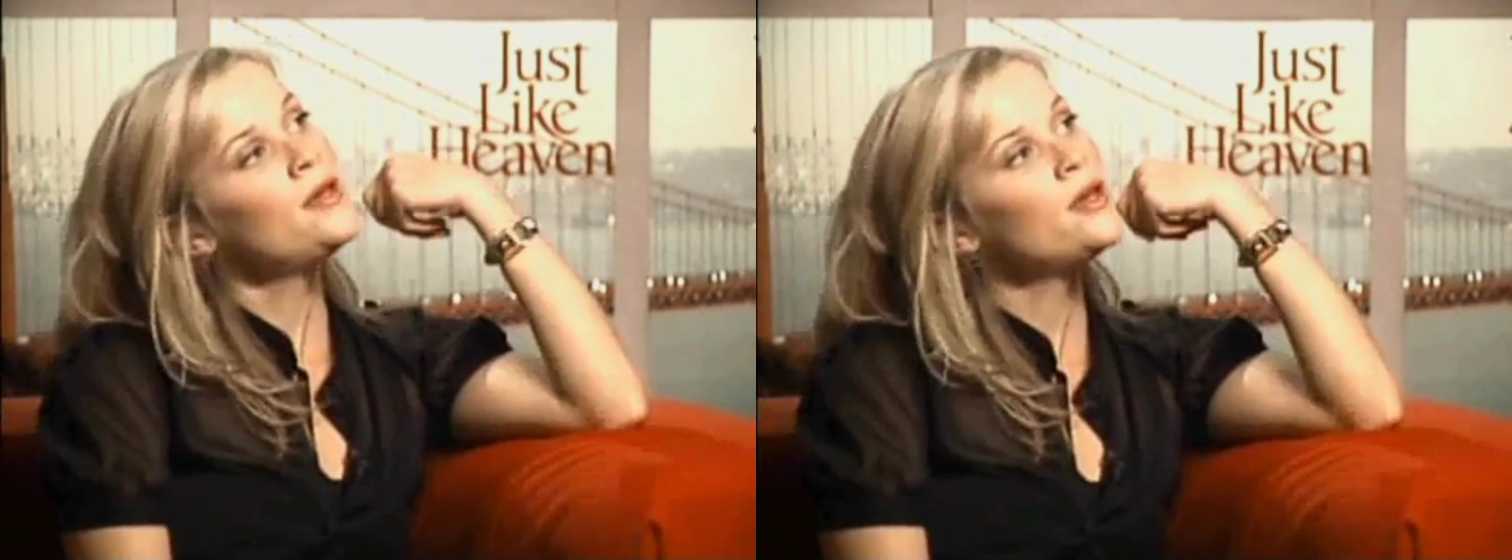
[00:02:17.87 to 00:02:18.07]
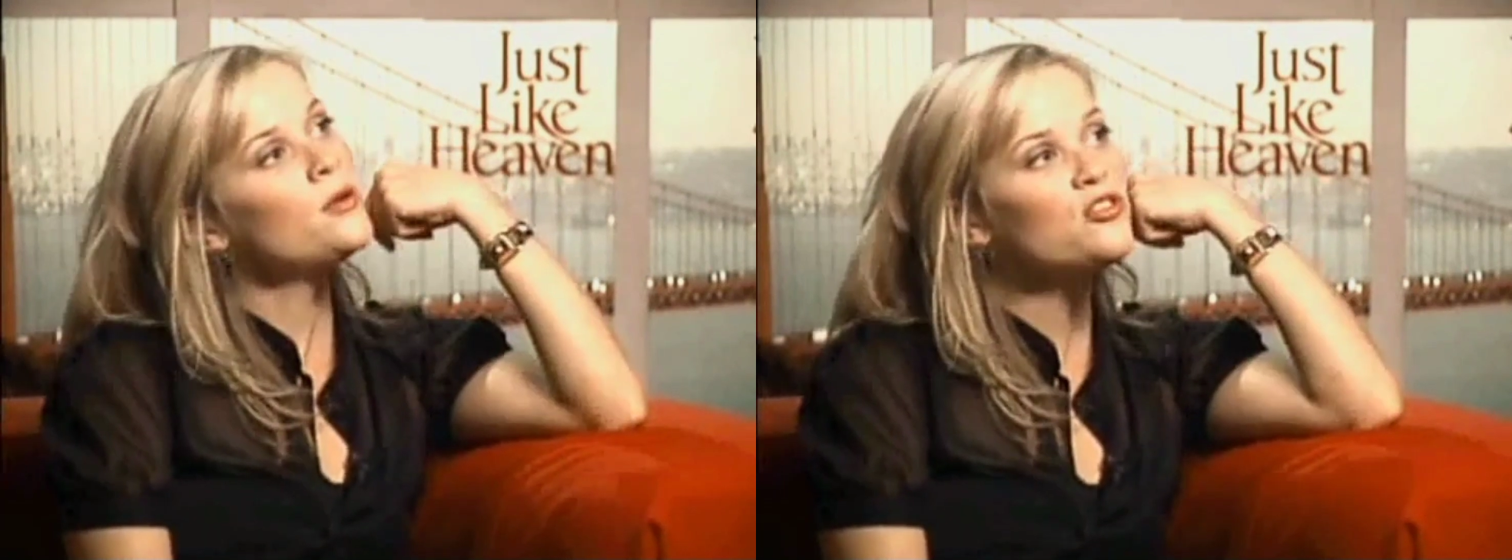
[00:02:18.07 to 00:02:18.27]

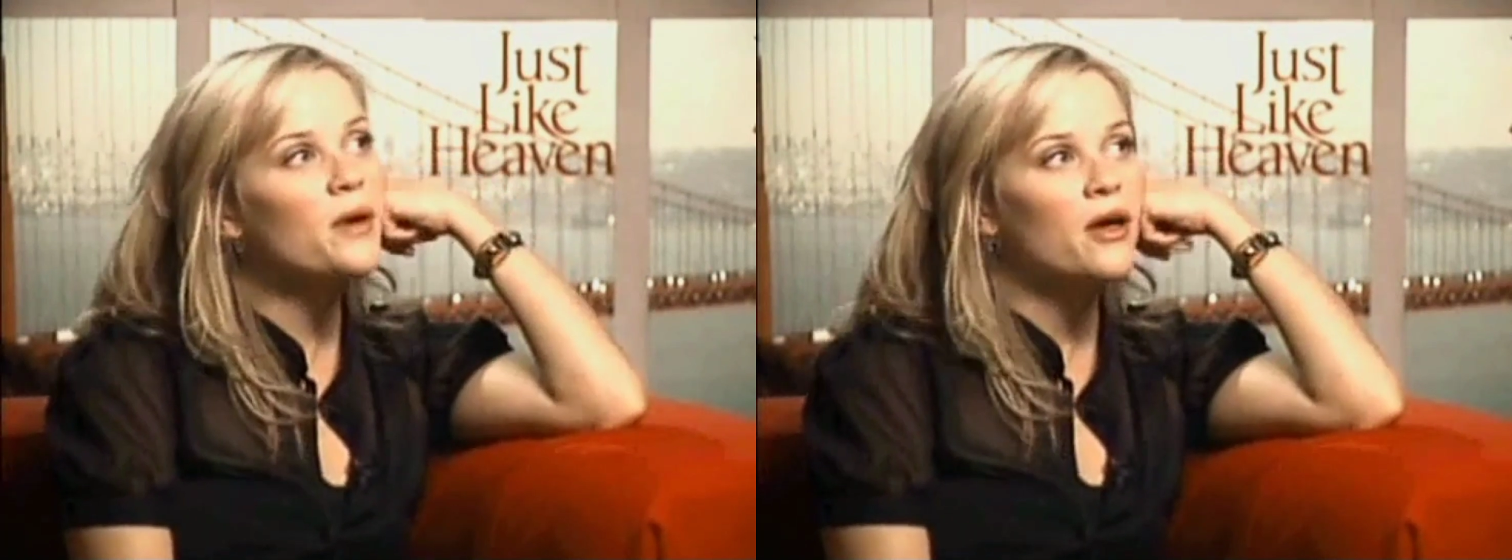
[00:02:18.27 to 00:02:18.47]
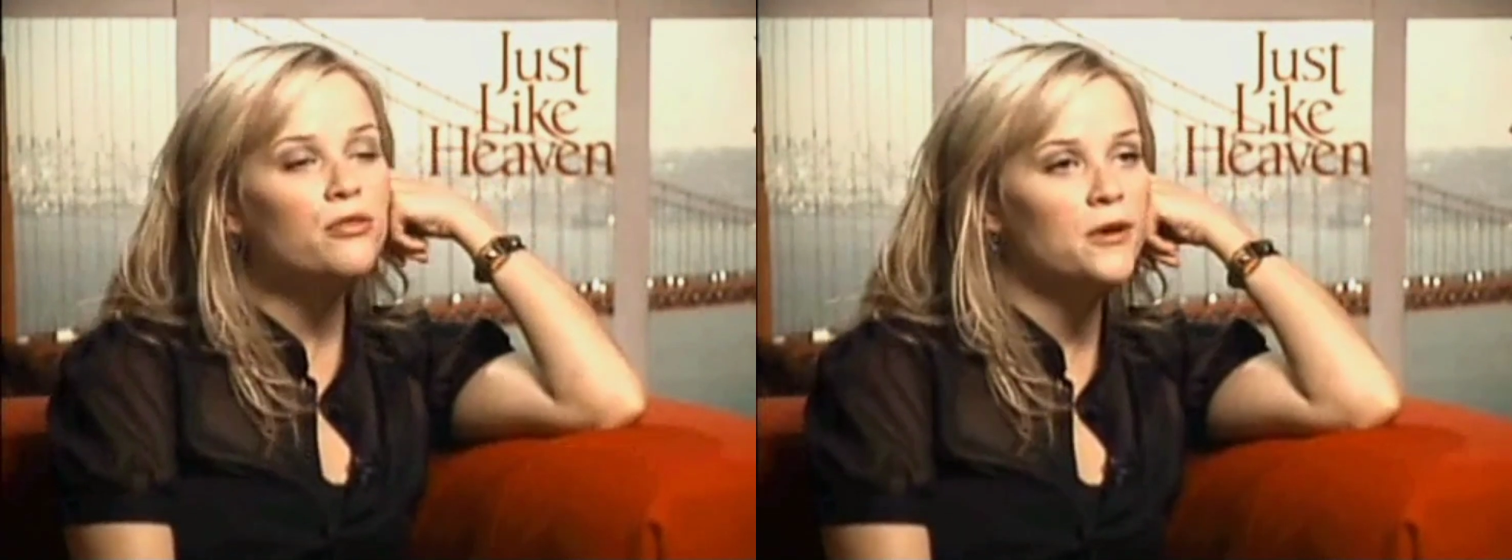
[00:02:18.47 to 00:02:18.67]
It was
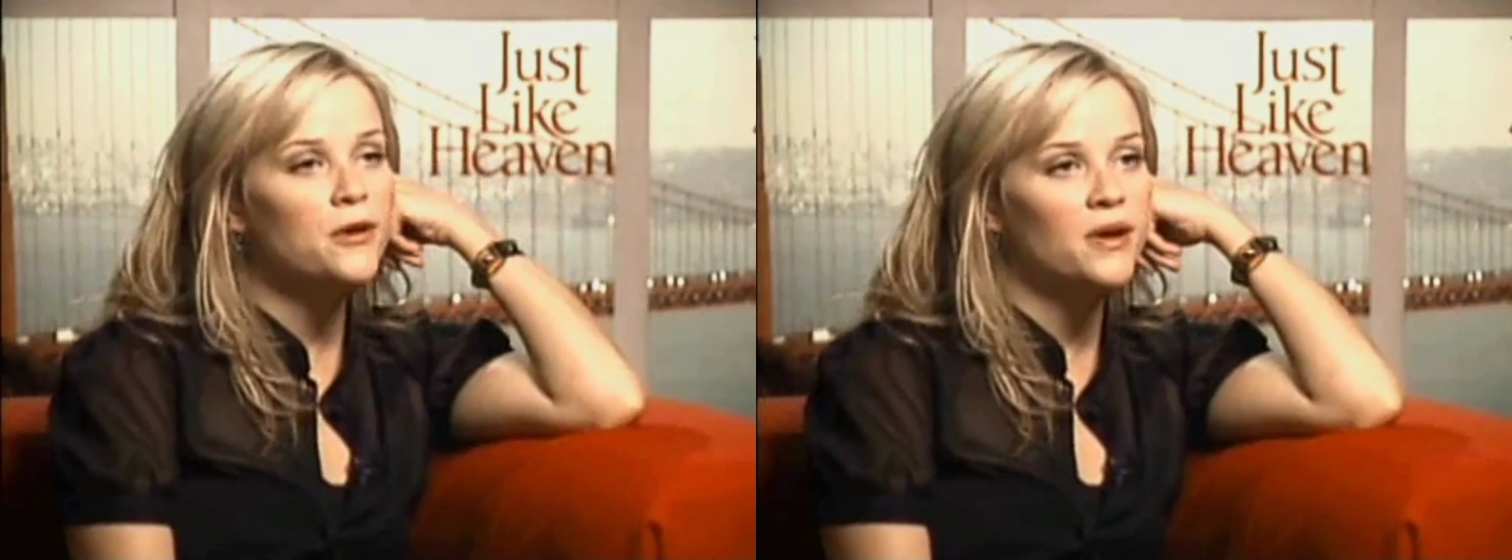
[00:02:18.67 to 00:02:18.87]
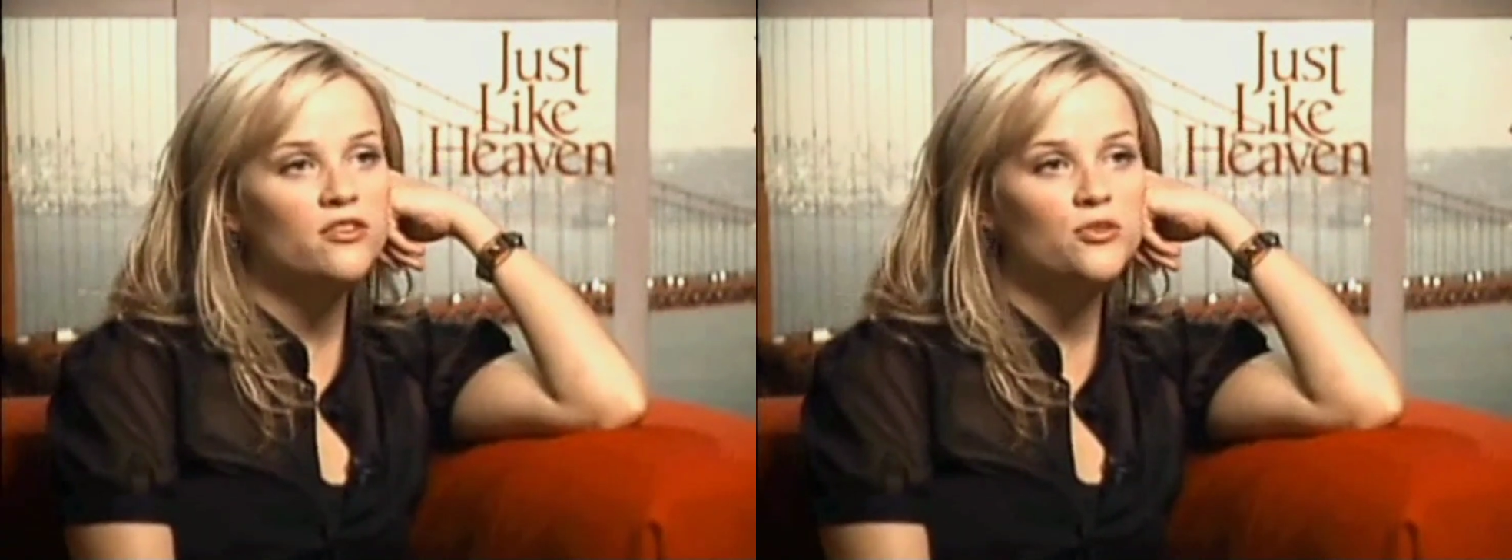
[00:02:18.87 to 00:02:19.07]
about 3
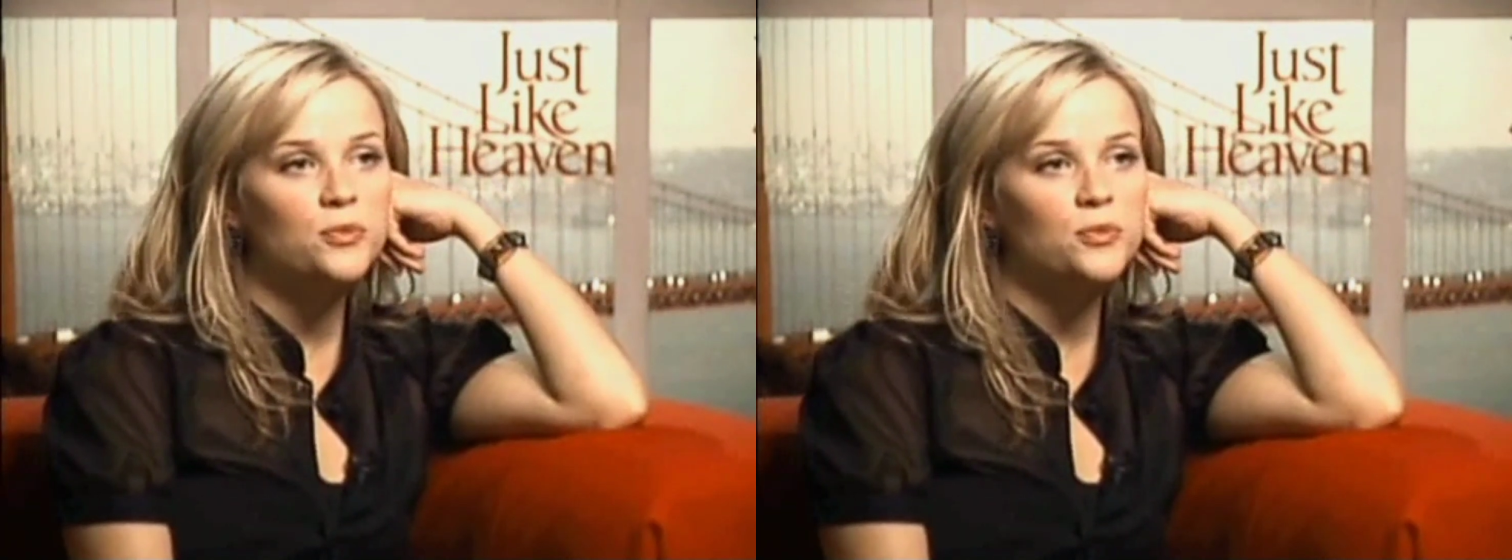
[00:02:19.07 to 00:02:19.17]
months,